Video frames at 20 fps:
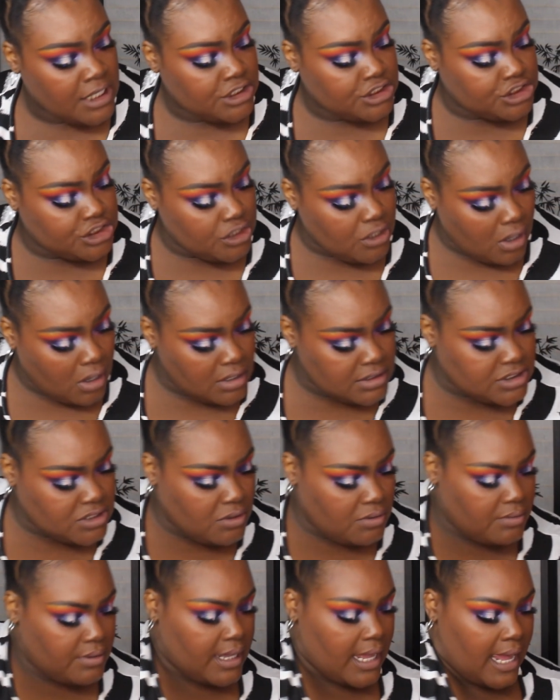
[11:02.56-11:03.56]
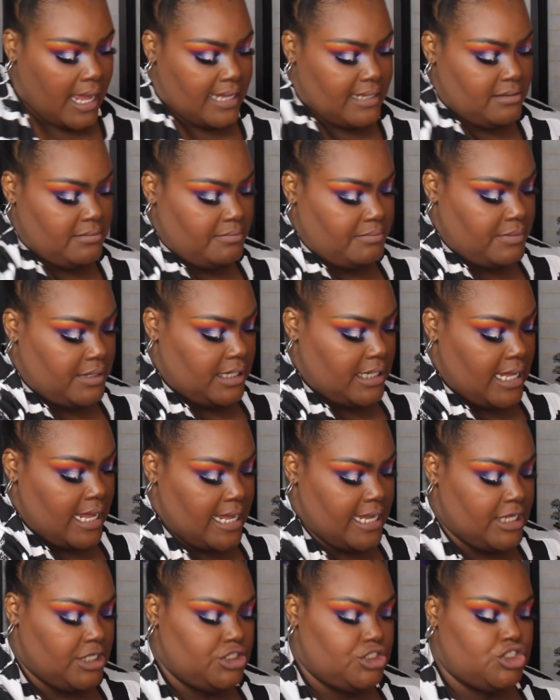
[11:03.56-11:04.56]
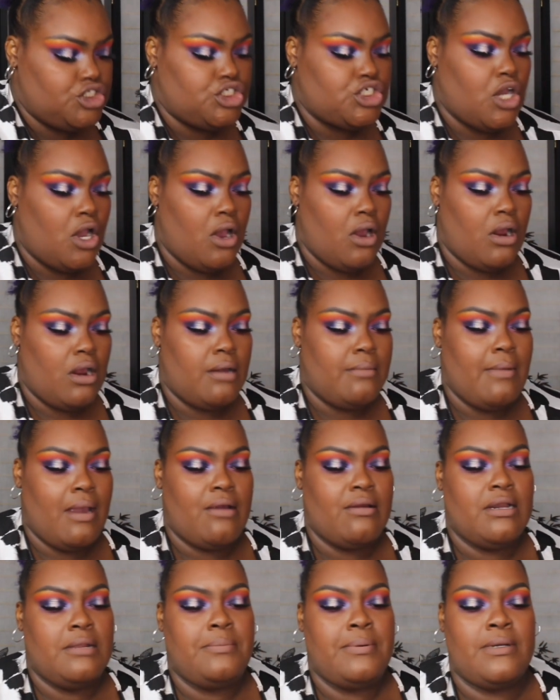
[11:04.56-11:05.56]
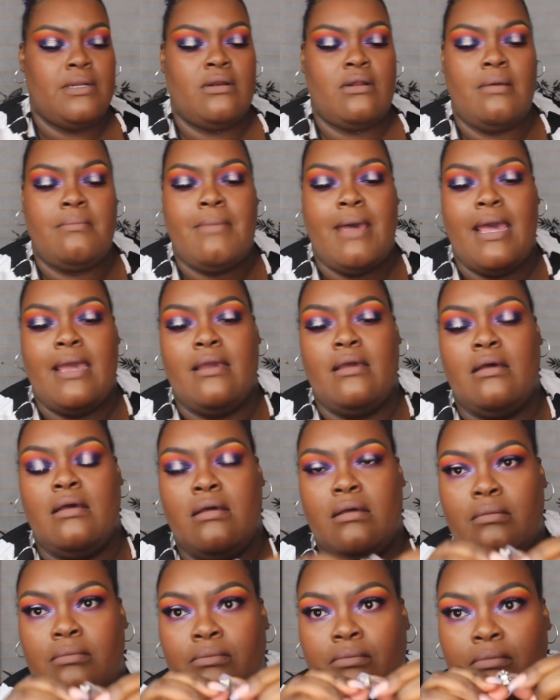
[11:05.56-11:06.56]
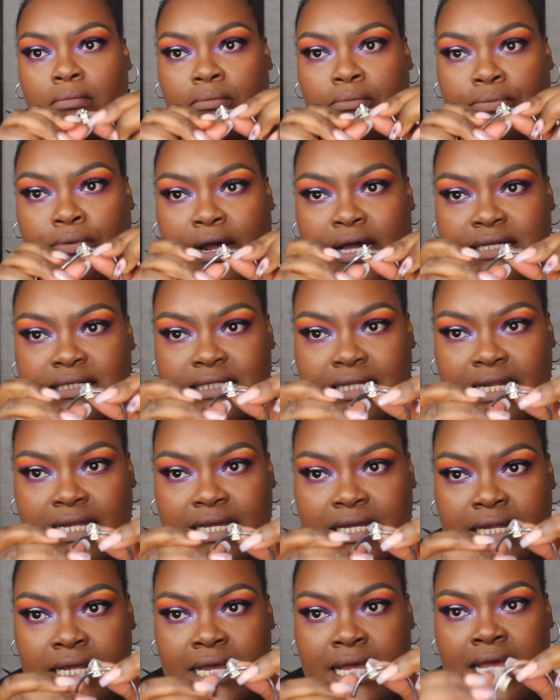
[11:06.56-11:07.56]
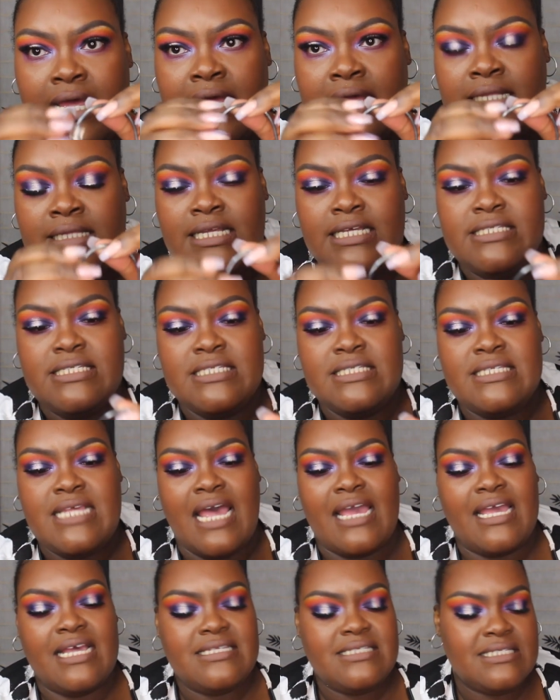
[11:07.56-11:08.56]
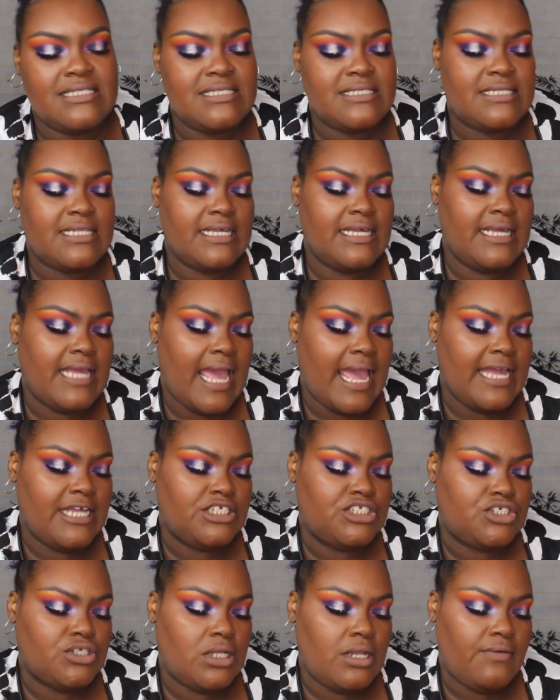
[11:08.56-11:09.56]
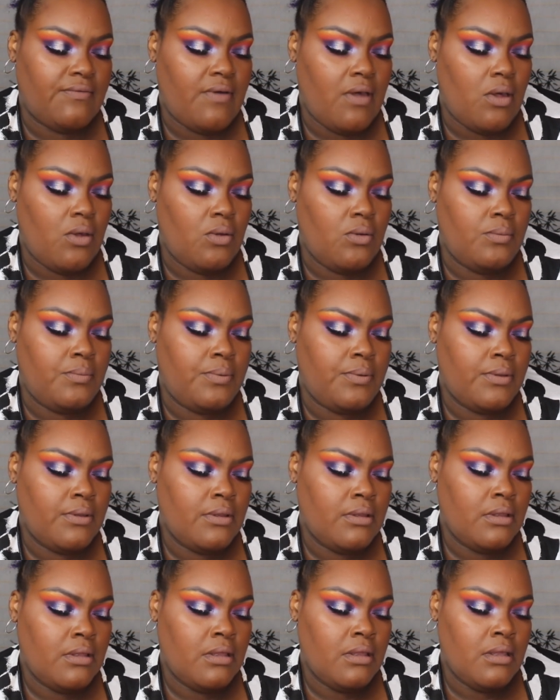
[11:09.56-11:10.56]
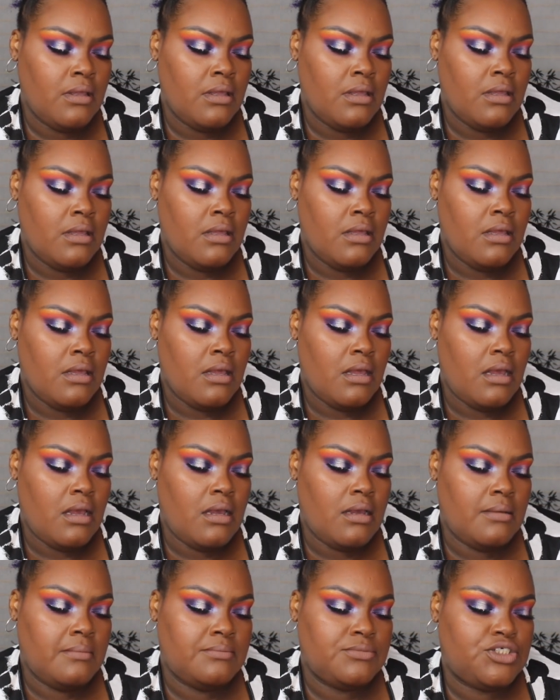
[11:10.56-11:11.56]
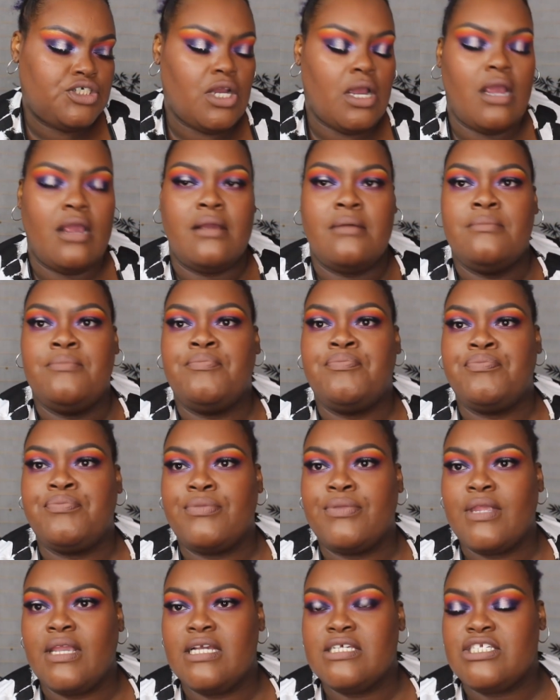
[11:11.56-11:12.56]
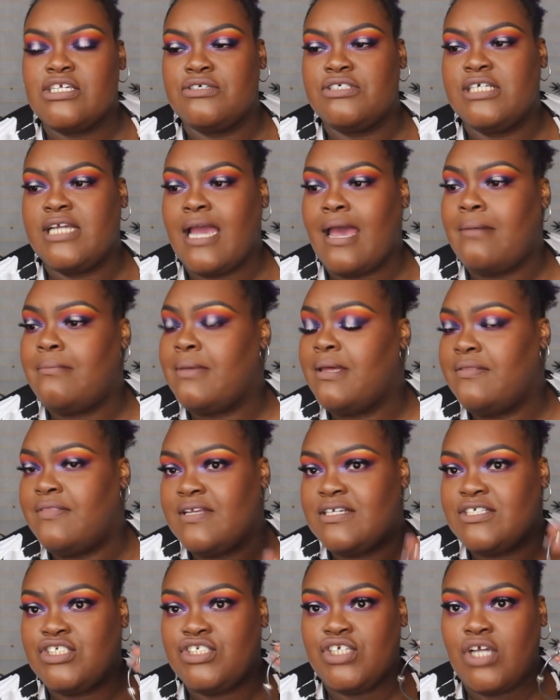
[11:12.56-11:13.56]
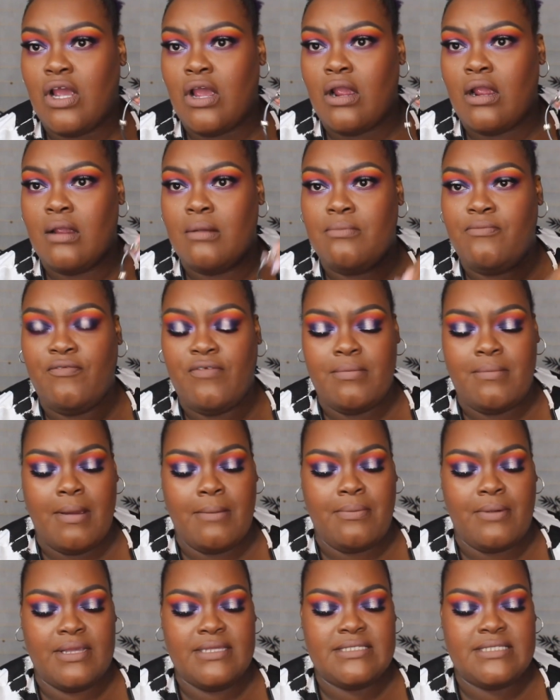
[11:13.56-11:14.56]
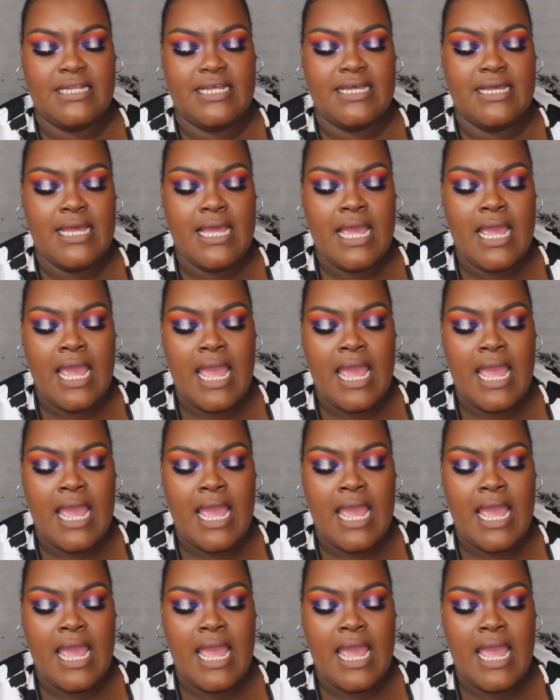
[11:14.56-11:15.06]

She also got me a charm. I already put it on my um, bracelet. This is, I guess this is the Angel of Hope um, charm. So she got me this charm for my bracelet